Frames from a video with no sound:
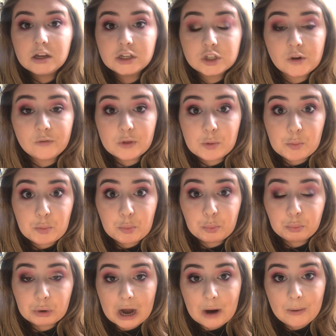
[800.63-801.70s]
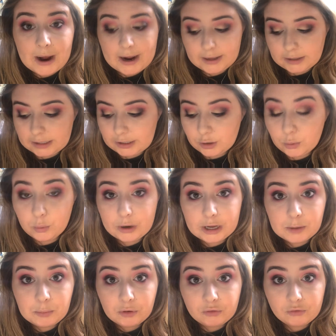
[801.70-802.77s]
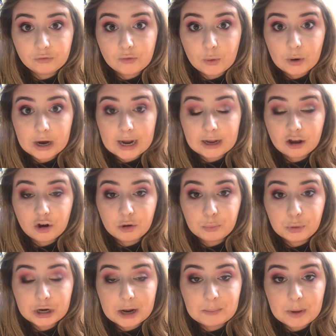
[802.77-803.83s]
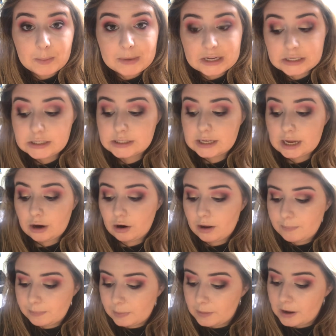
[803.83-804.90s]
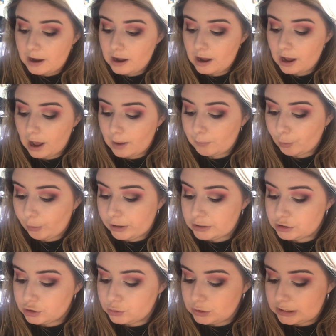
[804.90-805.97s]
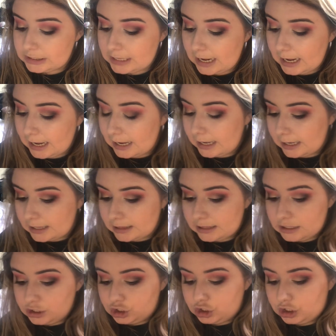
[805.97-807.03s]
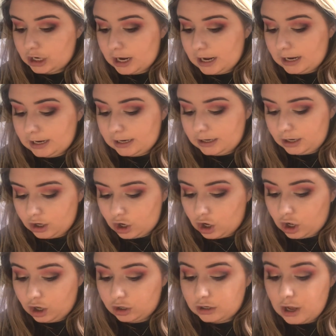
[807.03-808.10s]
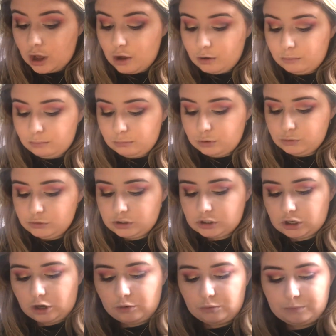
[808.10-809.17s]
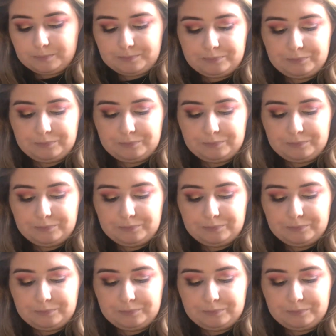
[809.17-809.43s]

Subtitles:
So for the brow highlight quick, before I go and put on my mascara, I'm going to take a shade called Moonstone.